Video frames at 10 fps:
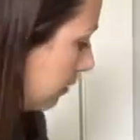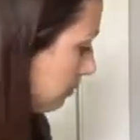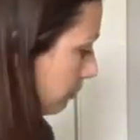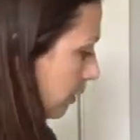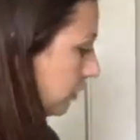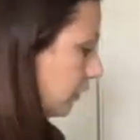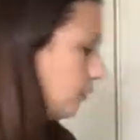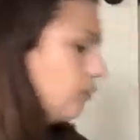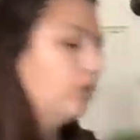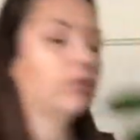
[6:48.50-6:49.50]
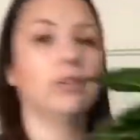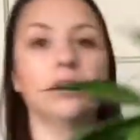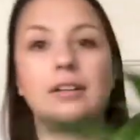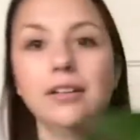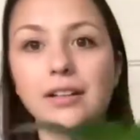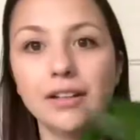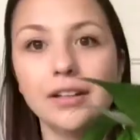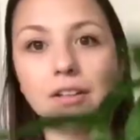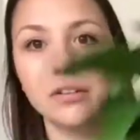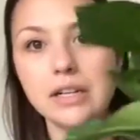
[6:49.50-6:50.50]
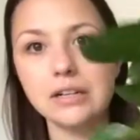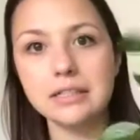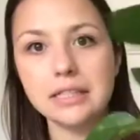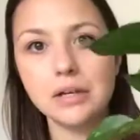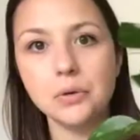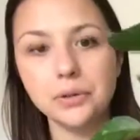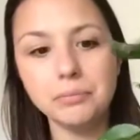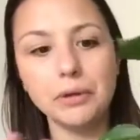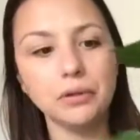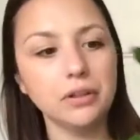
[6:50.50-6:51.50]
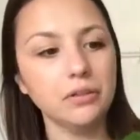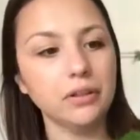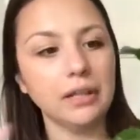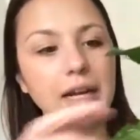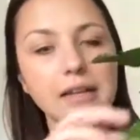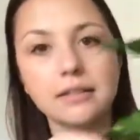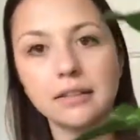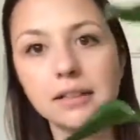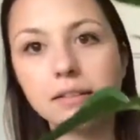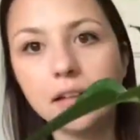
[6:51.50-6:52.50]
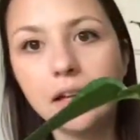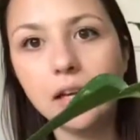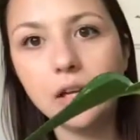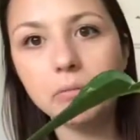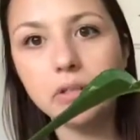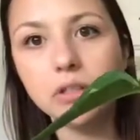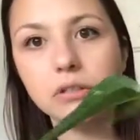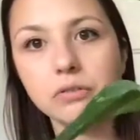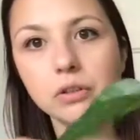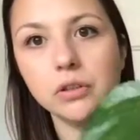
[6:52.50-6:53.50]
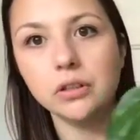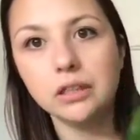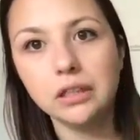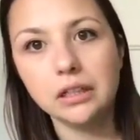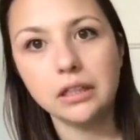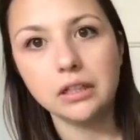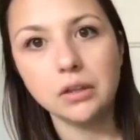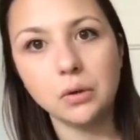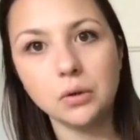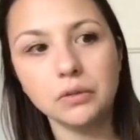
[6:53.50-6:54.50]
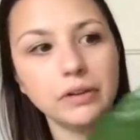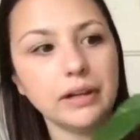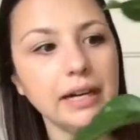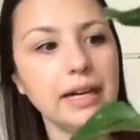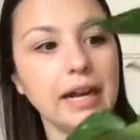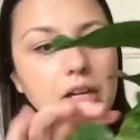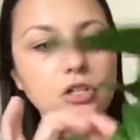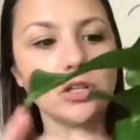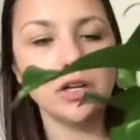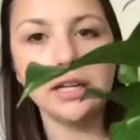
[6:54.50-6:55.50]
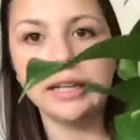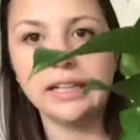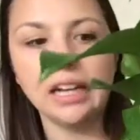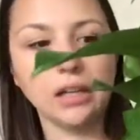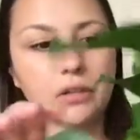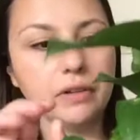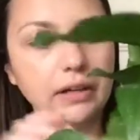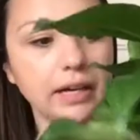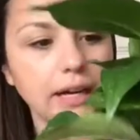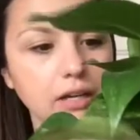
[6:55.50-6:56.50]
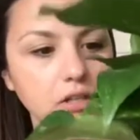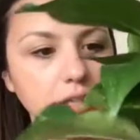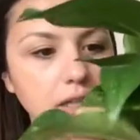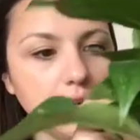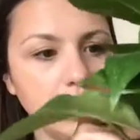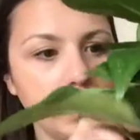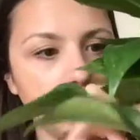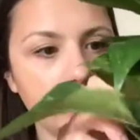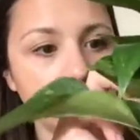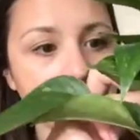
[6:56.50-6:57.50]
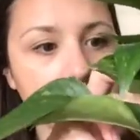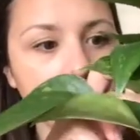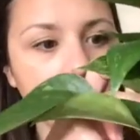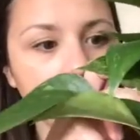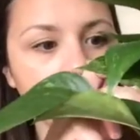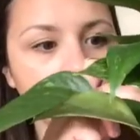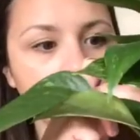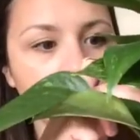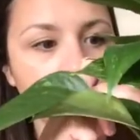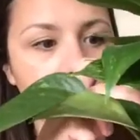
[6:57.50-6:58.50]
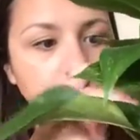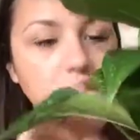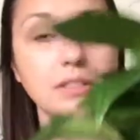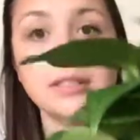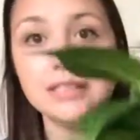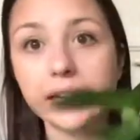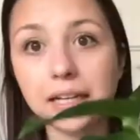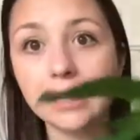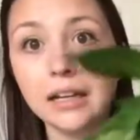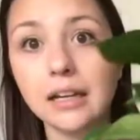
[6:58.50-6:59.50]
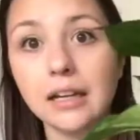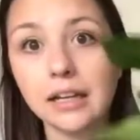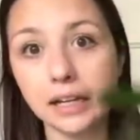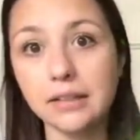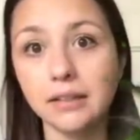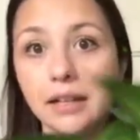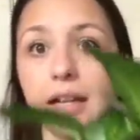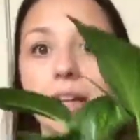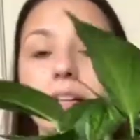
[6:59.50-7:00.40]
Pothos. So here is a golden Pothos. It has these beautiful gold variegation on it, like yellow variegation. This guy is so stinking easy. It